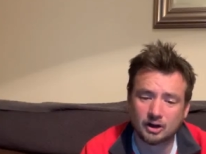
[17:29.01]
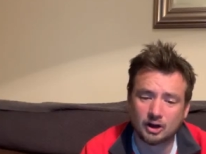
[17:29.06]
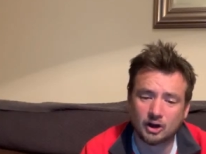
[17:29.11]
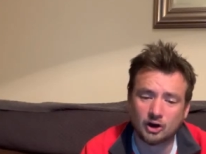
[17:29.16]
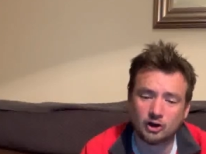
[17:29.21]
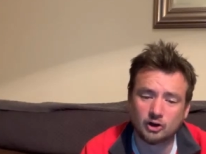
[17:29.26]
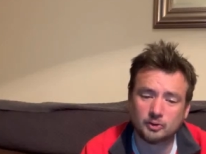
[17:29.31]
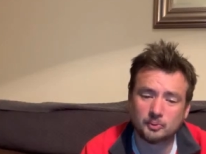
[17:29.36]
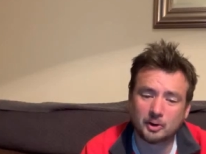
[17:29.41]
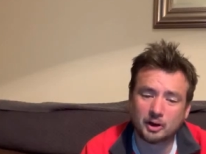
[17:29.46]

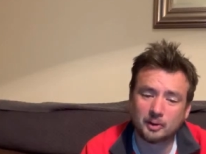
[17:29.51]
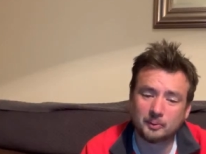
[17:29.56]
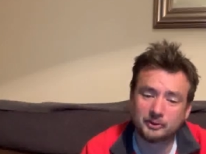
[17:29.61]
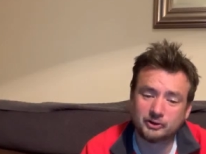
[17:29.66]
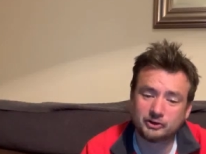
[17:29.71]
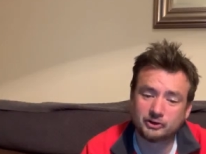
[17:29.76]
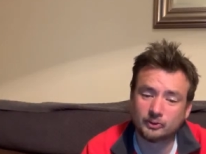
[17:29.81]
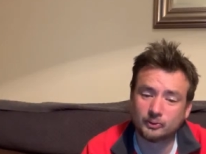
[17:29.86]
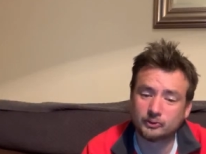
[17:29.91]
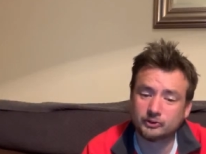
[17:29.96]
Home army
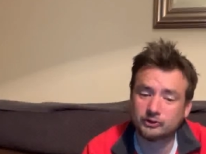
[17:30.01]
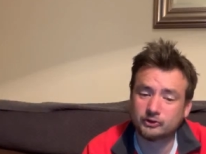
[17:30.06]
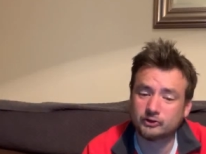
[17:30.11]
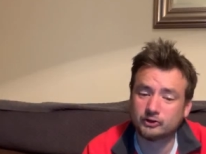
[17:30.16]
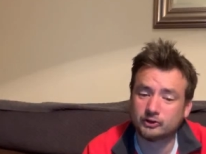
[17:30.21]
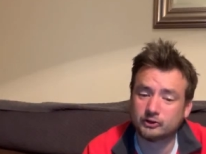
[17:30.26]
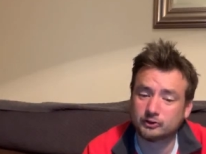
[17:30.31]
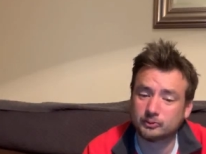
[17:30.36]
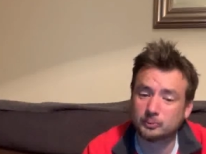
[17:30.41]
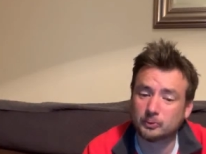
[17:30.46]
soldiers
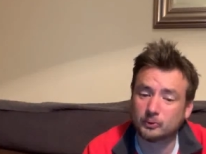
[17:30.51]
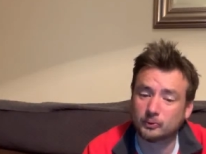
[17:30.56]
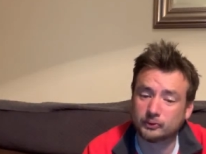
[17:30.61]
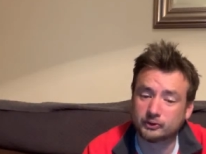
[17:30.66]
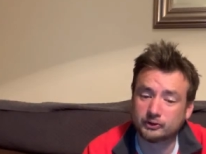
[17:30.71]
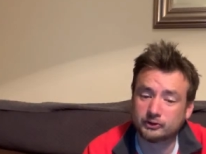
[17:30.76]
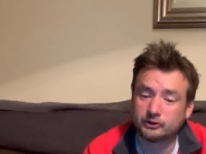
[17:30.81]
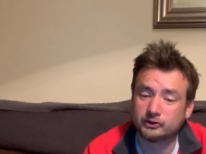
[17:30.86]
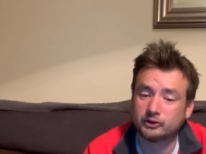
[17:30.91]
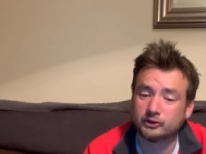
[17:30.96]
are
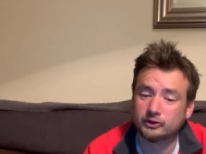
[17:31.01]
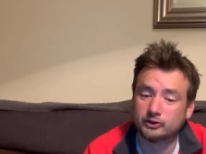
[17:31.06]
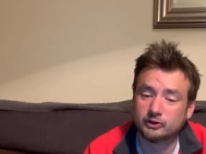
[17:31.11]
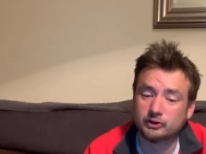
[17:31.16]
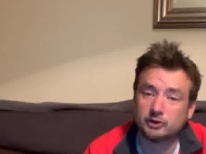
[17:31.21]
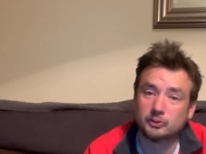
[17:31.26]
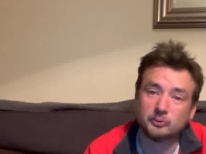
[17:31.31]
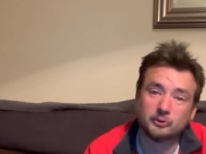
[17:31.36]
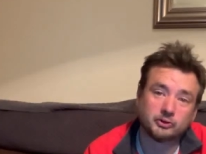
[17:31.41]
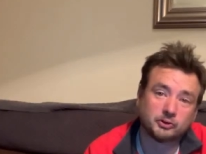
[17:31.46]
deported to
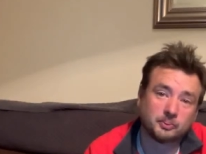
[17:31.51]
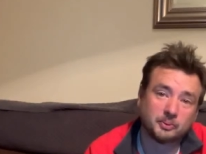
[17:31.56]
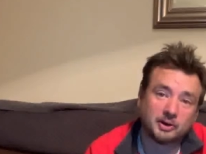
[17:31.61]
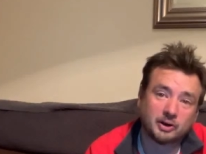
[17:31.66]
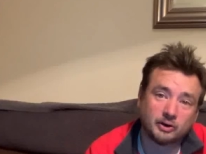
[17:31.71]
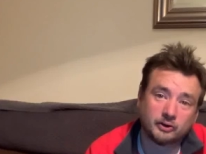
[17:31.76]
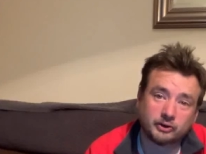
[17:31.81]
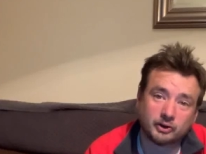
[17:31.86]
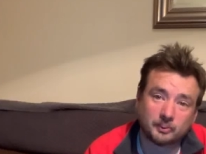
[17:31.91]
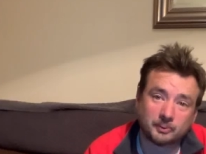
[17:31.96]
numerous P
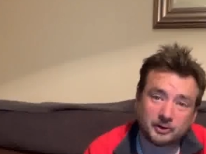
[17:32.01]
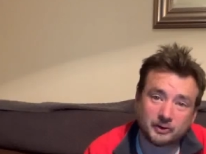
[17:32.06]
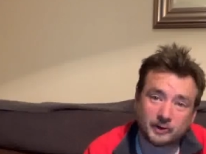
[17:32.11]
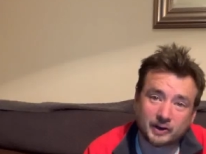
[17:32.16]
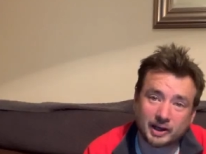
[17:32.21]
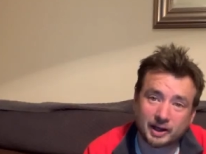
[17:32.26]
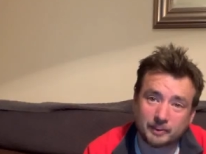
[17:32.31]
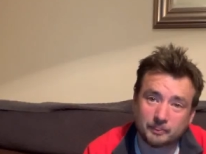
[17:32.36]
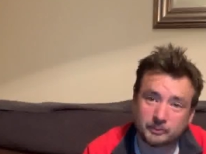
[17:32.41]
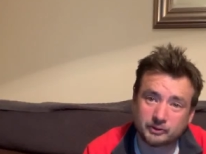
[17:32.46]
O W
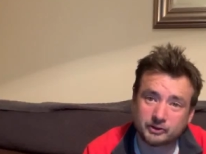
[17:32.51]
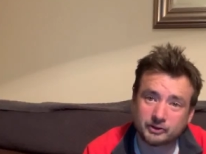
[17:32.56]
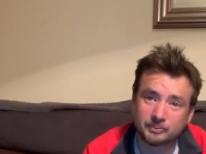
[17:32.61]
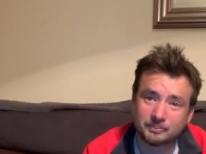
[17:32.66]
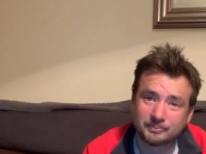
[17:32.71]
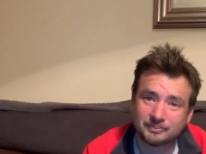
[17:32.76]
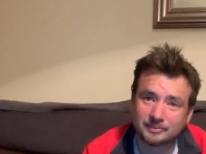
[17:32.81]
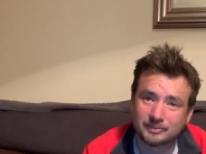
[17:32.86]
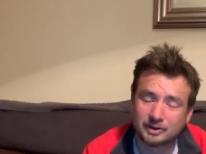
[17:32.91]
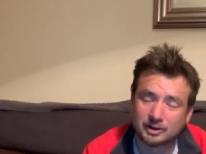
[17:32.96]
camps,
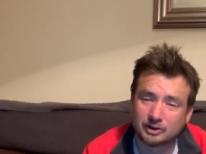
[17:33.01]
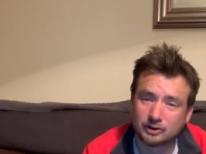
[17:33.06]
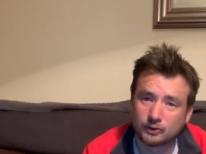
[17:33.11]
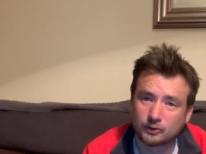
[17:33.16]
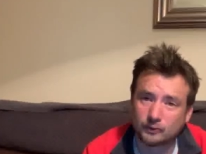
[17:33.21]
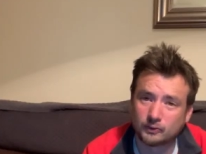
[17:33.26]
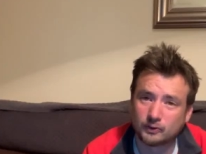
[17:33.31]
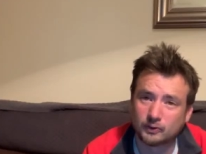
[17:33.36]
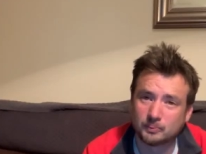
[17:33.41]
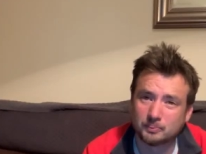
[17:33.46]
a
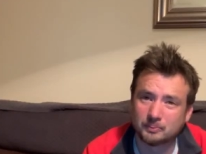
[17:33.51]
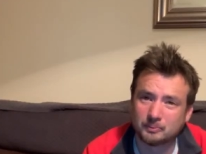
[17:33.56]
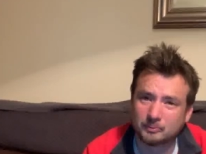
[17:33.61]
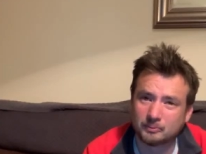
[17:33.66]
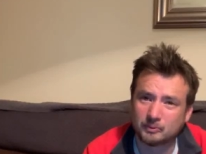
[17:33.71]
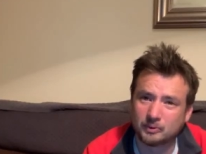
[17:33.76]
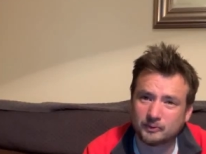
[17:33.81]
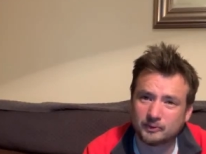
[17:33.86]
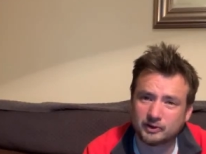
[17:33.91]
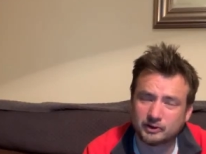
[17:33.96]
lot of
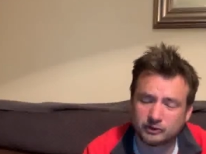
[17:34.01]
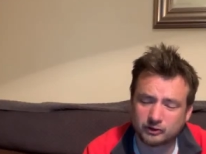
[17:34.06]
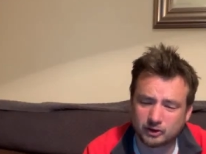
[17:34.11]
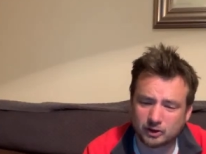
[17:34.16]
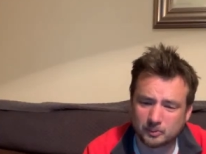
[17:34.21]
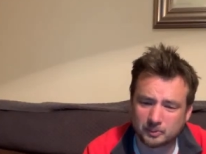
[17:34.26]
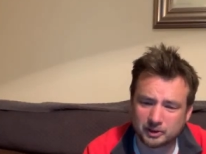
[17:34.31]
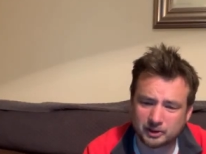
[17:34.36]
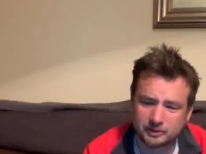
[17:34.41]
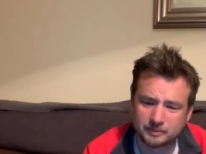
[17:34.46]
them within
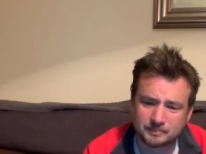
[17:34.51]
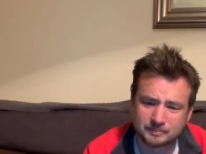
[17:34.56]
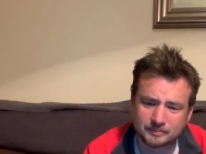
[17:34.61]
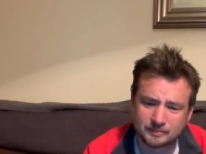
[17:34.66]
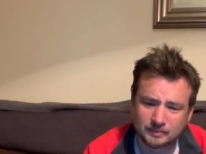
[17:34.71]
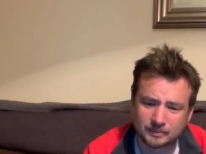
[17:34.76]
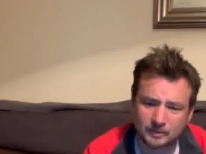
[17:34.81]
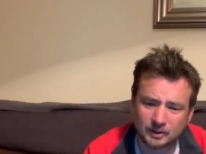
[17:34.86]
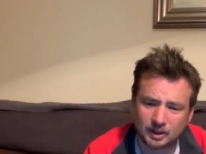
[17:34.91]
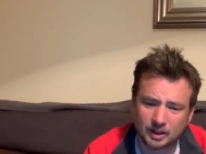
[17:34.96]
Germany.
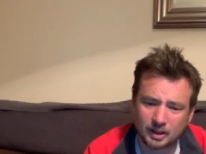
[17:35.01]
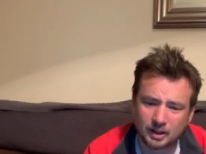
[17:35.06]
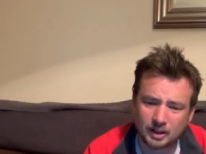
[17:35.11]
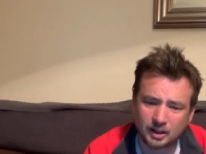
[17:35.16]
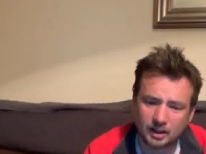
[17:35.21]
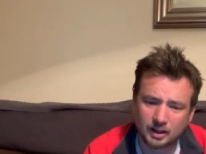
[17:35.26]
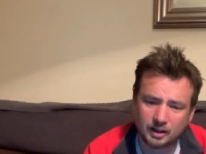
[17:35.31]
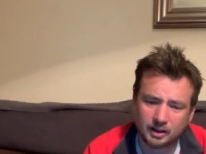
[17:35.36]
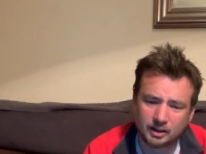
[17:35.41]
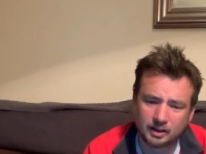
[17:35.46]

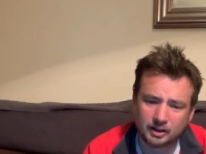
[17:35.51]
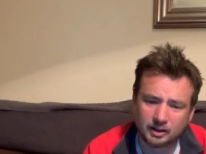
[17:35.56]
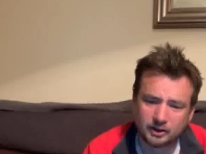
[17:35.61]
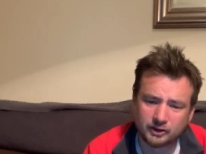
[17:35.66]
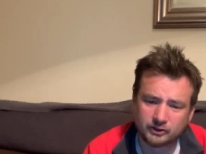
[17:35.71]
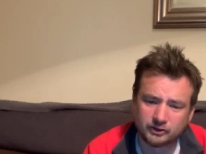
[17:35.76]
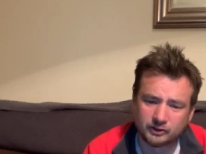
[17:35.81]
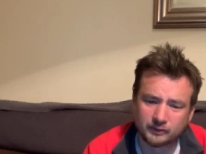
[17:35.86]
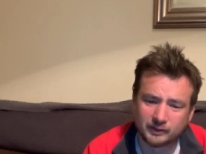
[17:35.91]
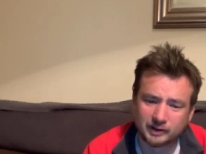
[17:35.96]

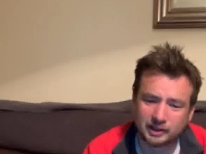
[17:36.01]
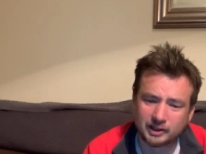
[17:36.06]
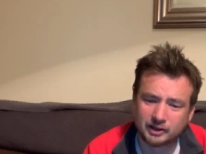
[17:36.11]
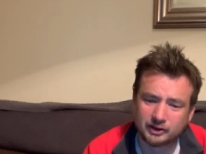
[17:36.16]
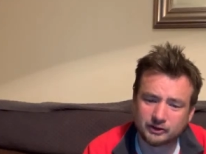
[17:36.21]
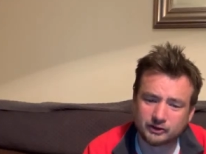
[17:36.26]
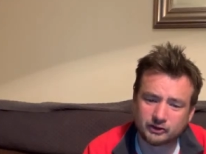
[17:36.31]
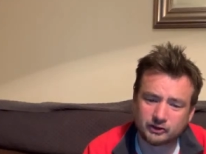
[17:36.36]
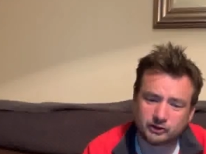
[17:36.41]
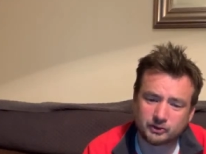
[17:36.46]

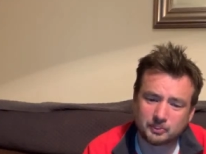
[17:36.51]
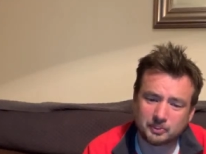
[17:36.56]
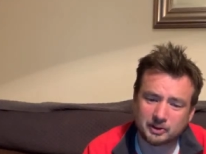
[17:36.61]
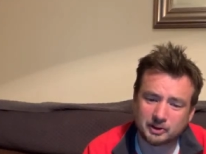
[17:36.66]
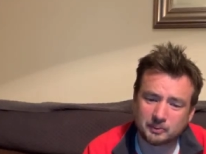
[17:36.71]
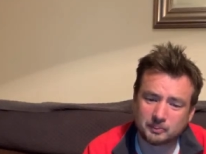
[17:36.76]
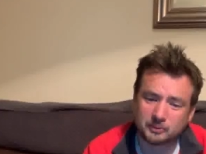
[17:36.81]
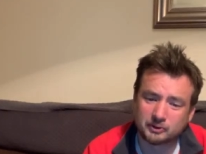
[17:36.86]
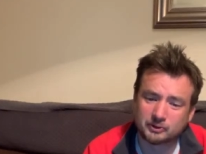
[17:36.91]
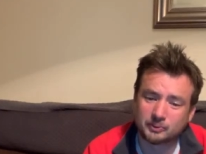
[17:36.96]
Civilians are
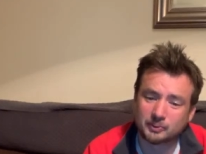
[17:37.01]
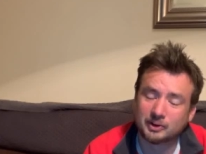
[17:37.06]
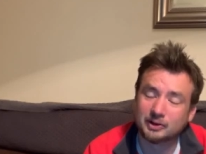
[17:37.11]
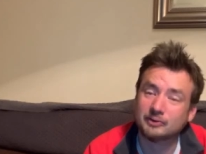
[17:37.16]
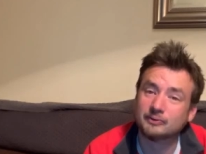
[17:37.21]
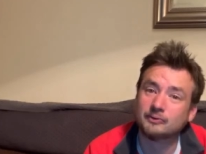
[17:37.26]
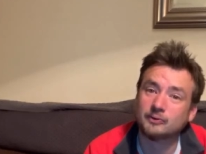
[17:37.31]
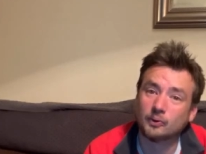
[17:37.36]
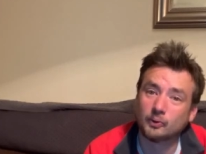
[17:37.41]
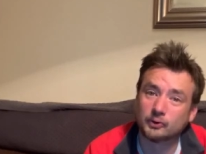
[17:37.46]
split
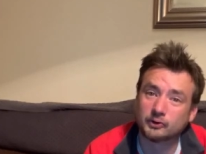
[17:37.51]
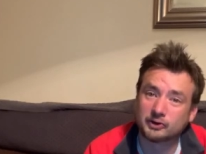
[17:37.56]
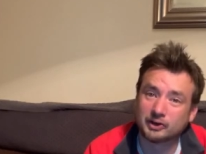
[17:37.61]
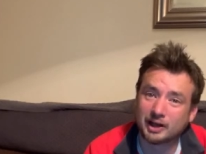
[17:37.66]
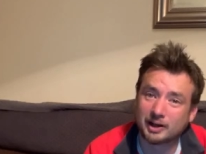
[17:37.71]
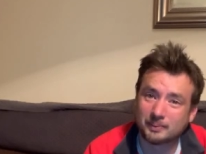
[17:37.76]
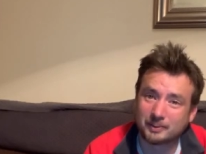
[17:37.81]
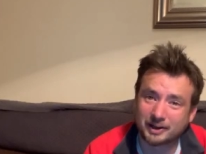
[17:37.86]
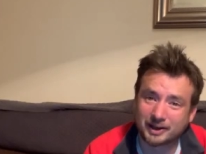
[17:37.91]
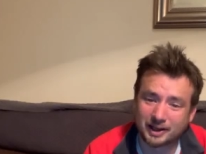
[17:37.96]
between forced
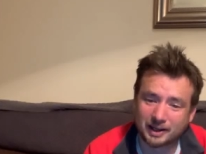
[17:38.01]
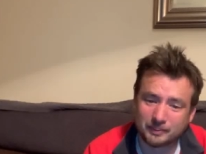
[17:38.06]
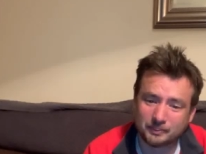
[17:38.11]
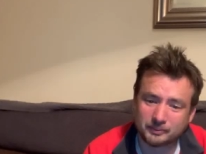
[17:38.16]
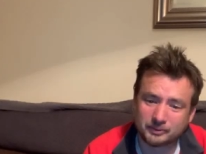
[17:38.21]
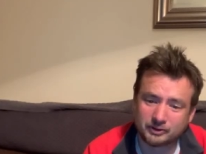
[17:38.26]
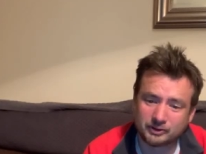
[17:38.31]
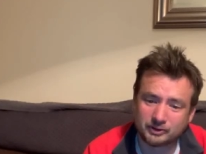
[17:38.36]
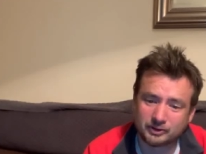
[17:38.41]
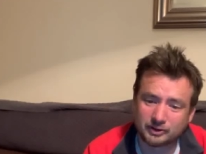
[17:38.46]
labour
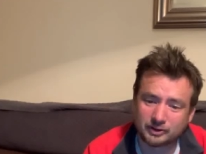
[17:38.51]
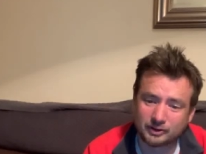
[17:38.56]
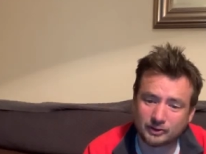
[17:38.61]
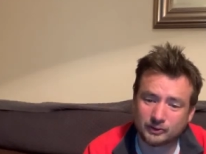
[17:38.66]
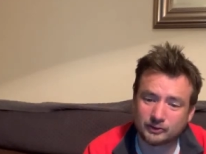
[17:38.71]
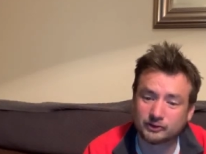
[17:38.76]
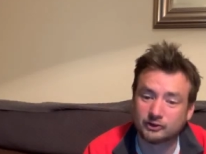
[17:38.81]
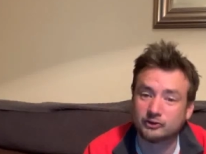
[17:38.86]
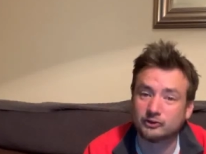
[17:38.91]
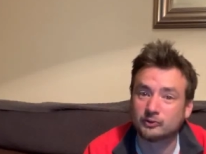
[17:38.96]
camps,
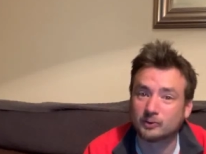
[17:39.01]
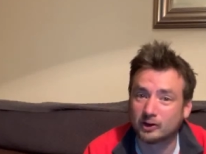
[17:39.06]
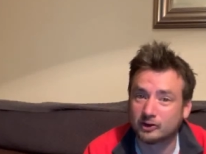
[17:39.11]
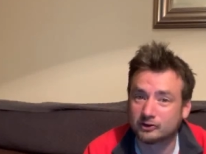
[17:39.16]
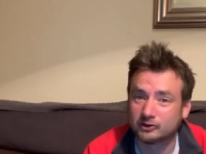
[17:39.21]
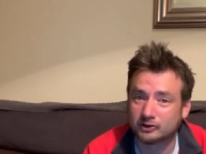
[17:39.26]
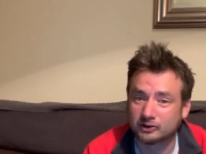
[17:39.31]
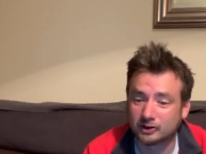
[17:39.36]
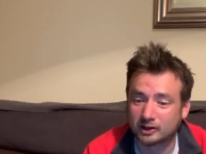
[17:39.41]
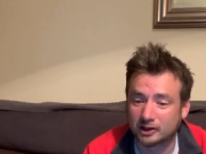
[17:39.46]

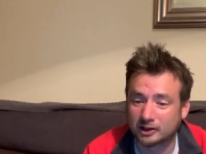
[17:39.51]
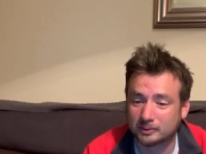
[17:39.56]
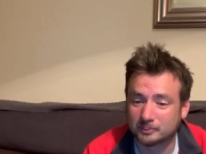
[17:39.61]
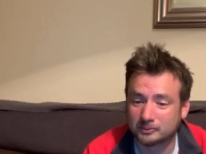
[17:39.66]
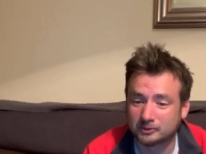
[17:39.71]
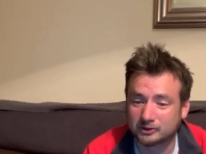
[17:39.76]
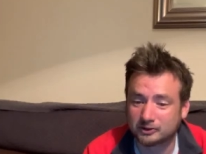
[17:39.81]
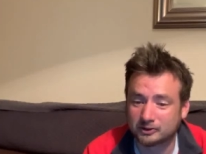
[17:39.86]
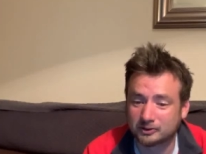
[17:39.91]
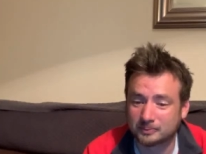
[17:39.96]
concentration
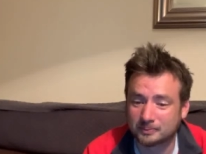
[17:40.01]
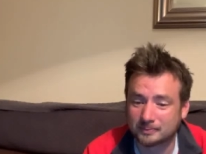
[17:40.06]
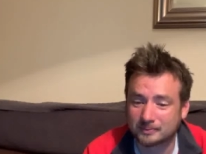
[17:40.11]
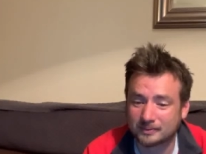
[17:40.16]
camps,